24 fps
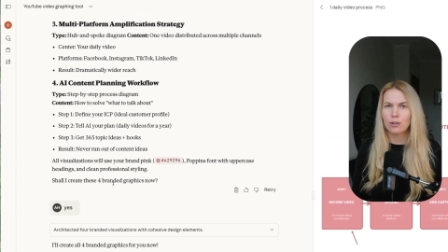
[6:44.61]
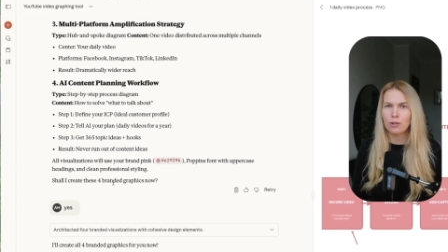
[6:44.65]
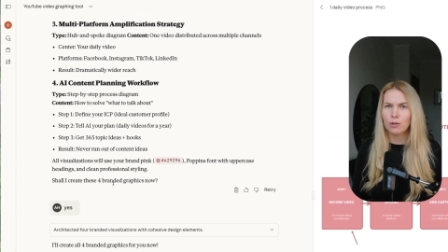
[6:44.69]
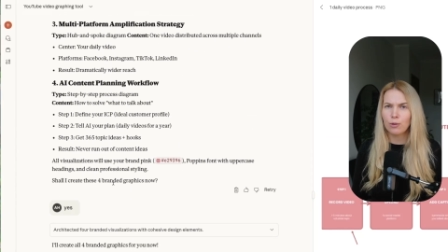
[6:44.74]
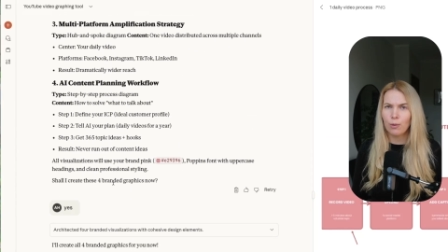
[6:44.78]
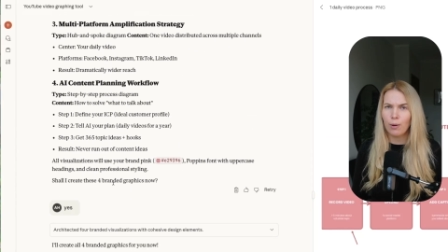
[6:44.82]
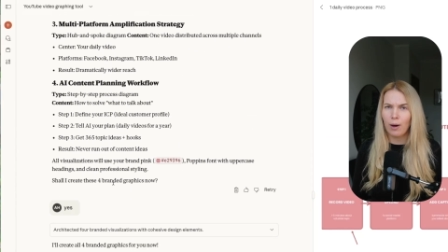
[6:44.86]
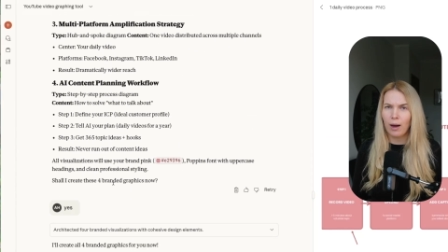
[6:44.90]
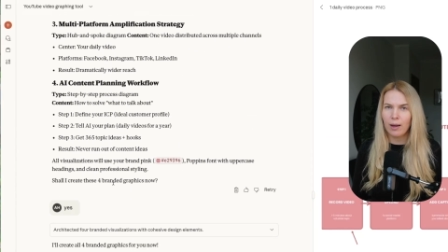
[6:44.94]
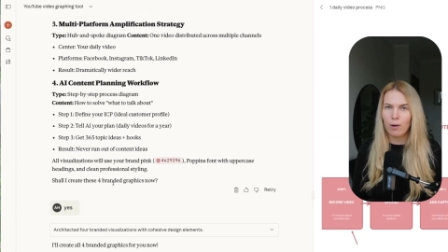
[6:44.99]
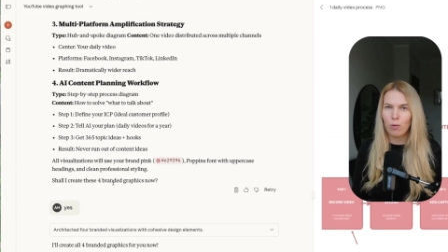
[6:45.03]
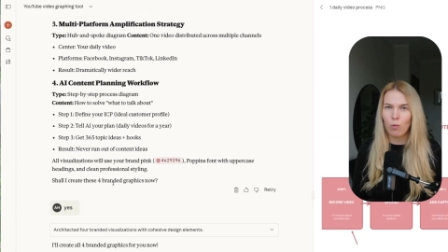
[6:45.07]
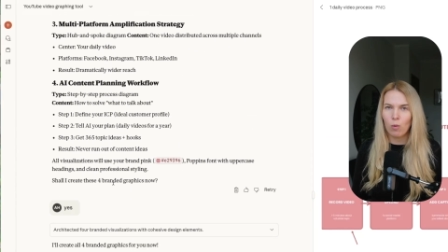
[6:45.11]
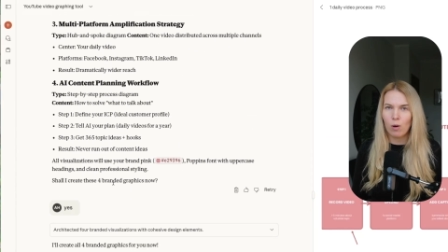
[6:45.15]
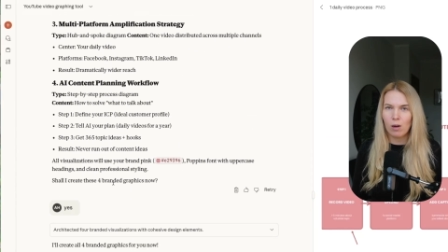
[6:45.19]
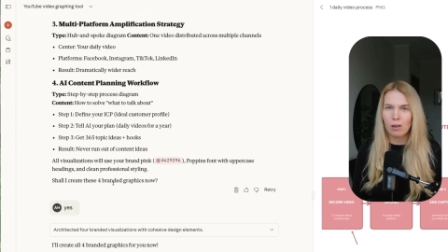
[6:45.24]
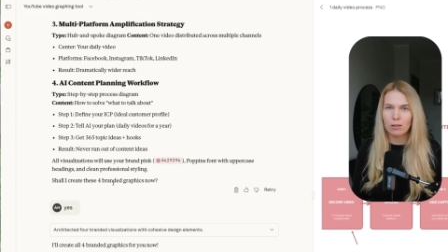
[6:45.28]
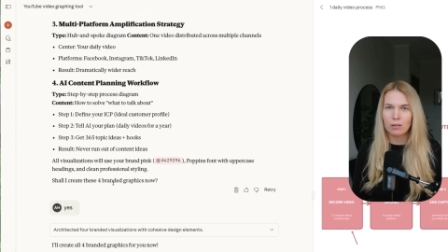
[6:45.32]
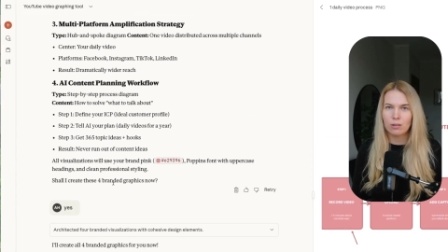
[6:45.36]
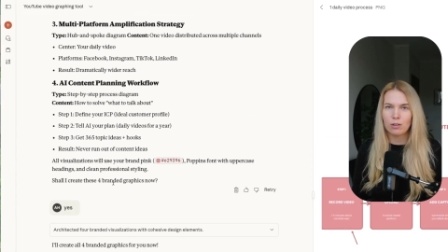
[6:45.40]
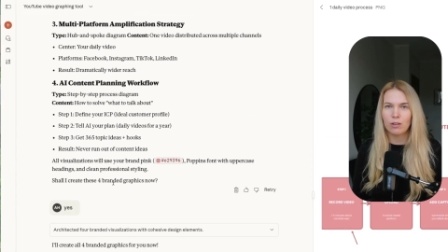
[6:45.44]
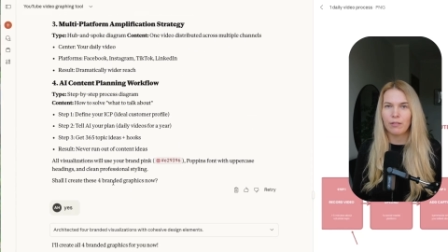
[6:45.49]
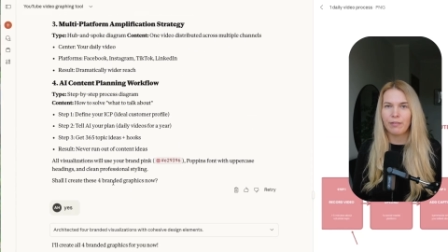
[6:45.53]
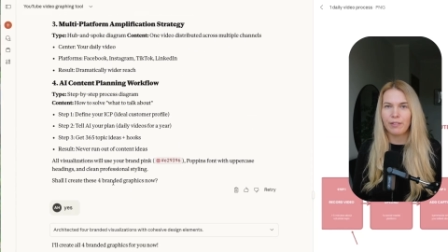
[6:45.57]
do i
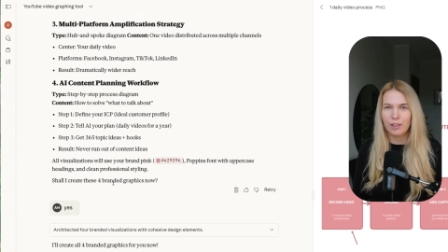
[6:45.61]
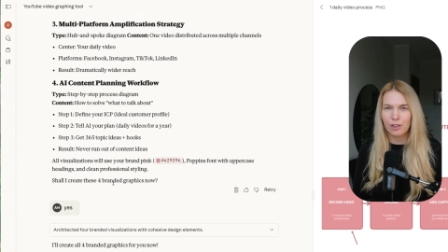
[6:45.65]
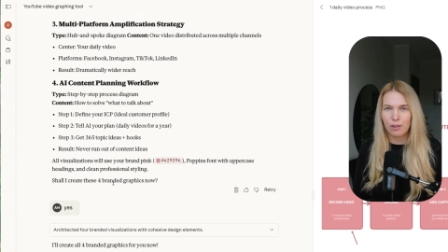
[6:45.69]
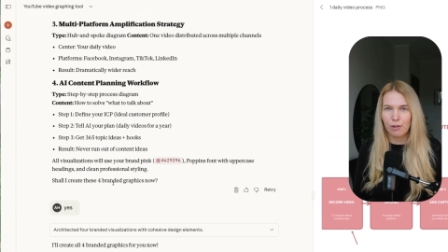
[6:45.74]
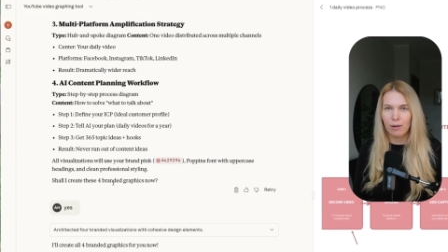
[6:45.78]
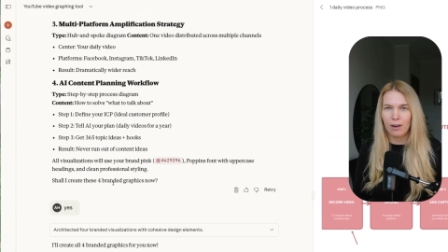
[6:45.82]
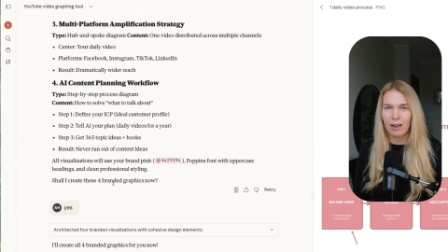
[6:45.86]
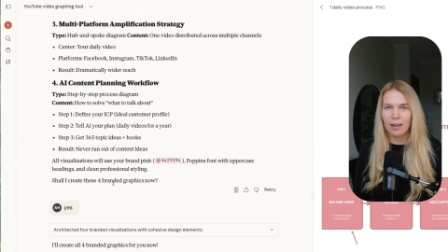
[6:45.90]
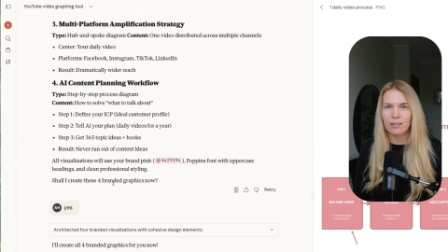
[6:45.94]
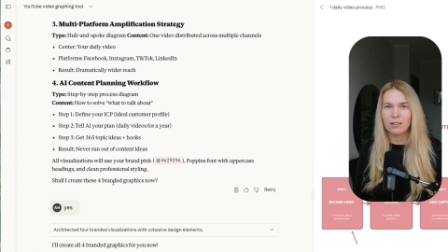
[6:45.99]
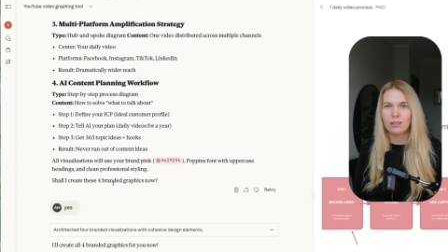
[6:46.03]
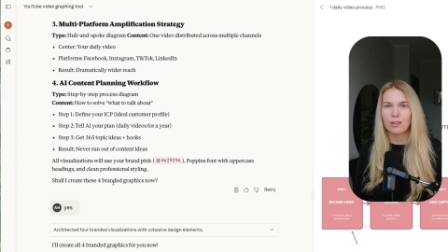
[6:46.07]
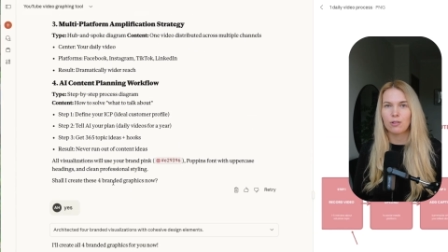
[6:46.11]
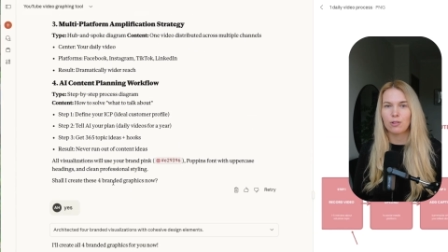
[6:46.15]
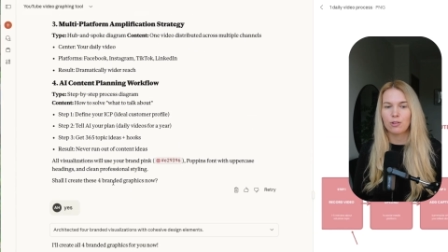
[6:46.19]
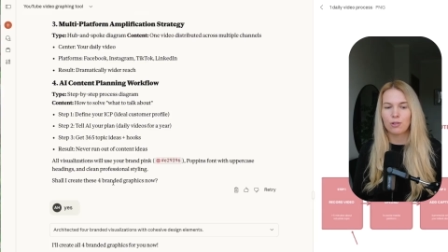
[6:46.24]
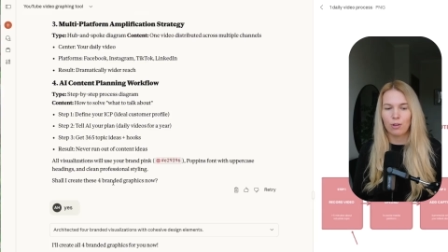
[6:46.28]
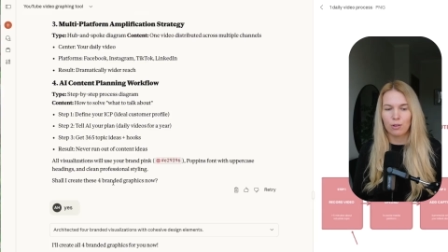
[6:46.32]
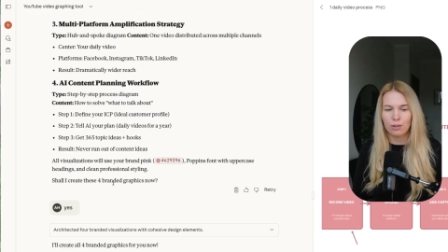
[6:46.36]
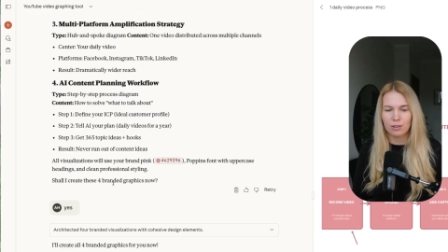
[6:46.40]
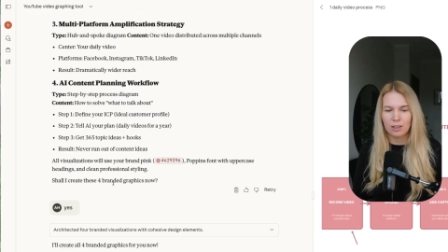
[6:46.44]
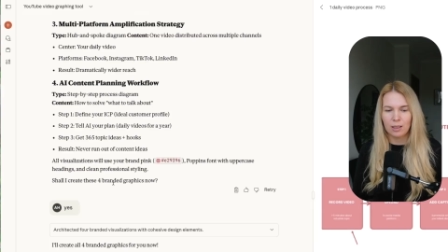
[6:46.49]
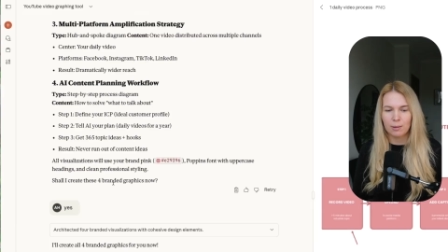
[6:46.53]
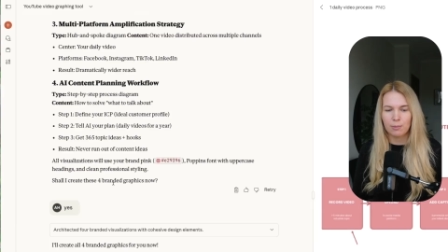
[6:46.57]
want to visualize those
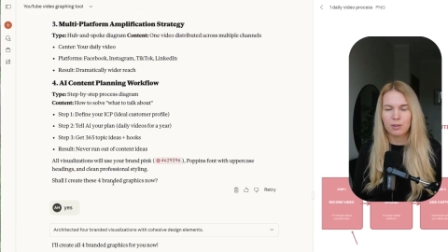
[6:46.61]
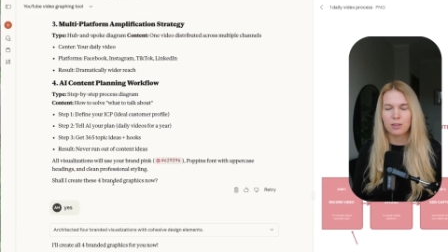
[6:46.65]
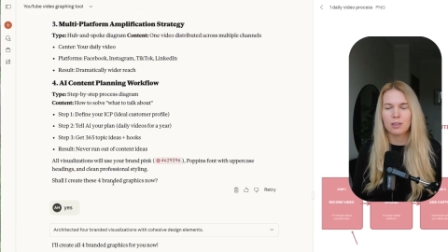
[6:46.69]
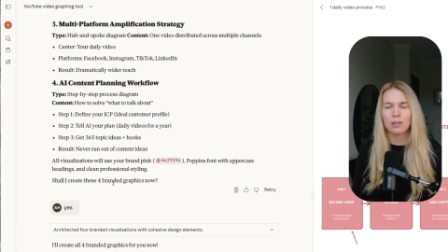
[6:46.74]
concepts